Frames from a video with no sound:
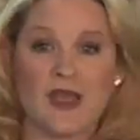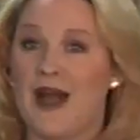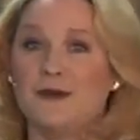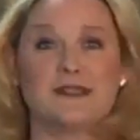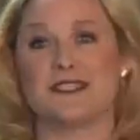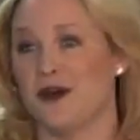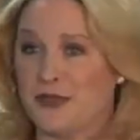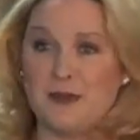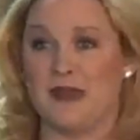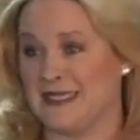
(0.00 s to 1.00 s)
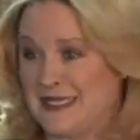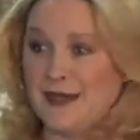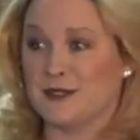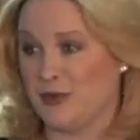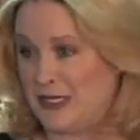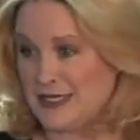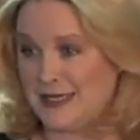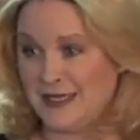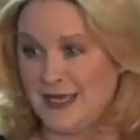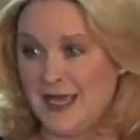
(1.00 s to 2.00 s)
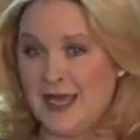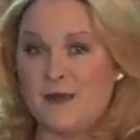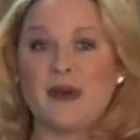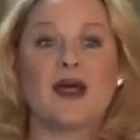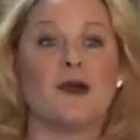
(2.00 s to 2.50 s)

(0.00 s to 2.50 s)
I was not the best salesperson but